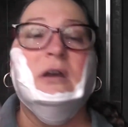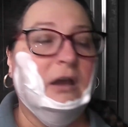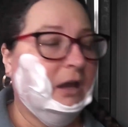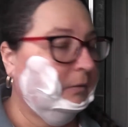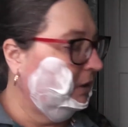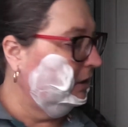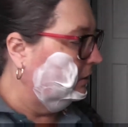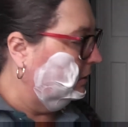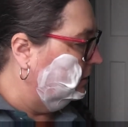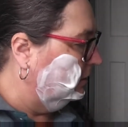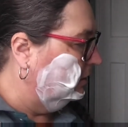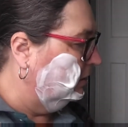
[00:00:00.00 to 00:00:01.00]
I
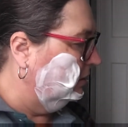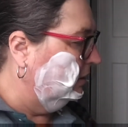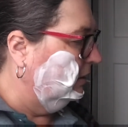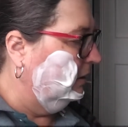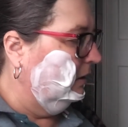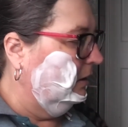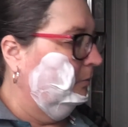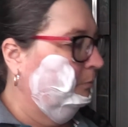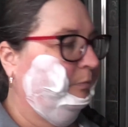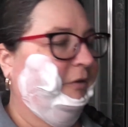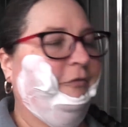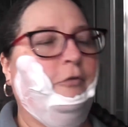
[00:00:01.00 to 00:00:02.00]
mean,
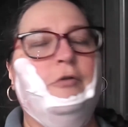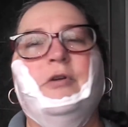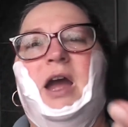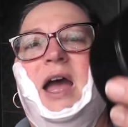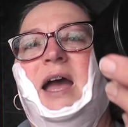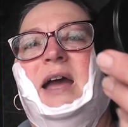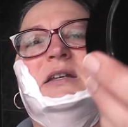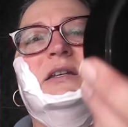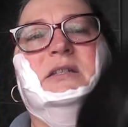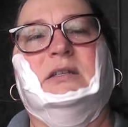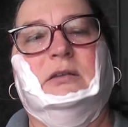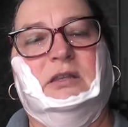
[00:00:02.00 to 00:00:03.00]
before I had
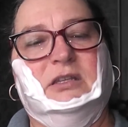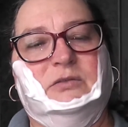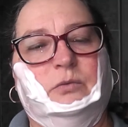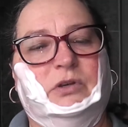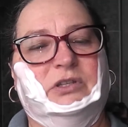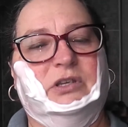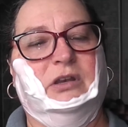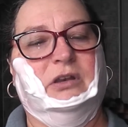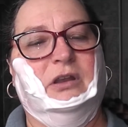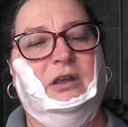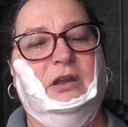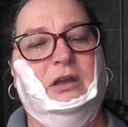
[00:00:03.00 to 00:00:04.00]
it, this was
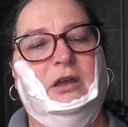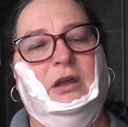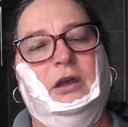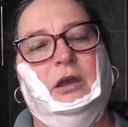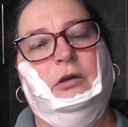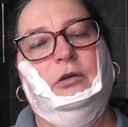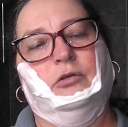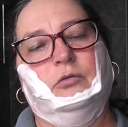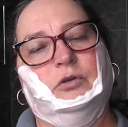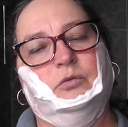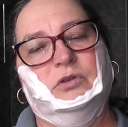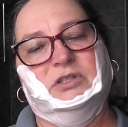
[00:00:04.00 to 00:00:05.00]
an Oh look,
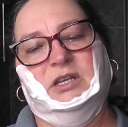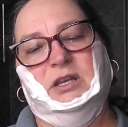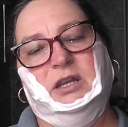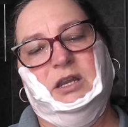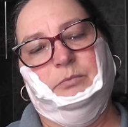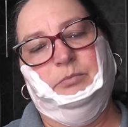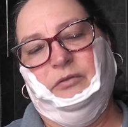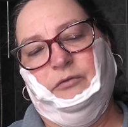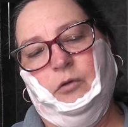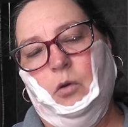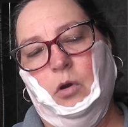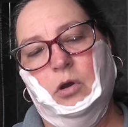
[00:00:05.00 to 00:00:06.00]
what was in here
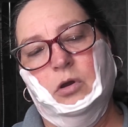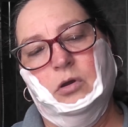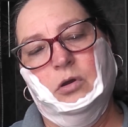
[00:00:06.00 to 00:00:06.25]
before?